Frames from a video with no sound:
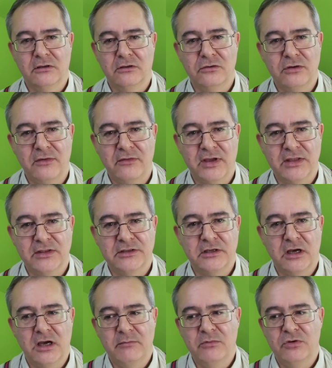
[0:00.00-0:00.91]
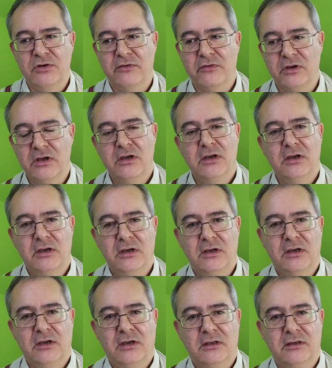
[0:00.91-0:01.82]
You never get the time, you never
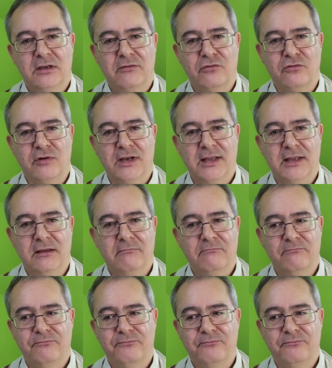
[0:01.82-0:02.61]
really